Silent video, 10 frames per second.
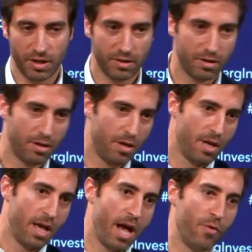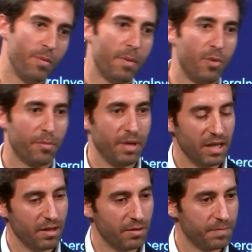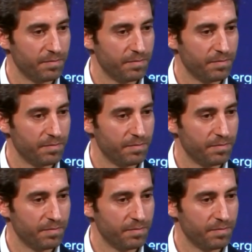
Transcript: And uh, I remember being, uh,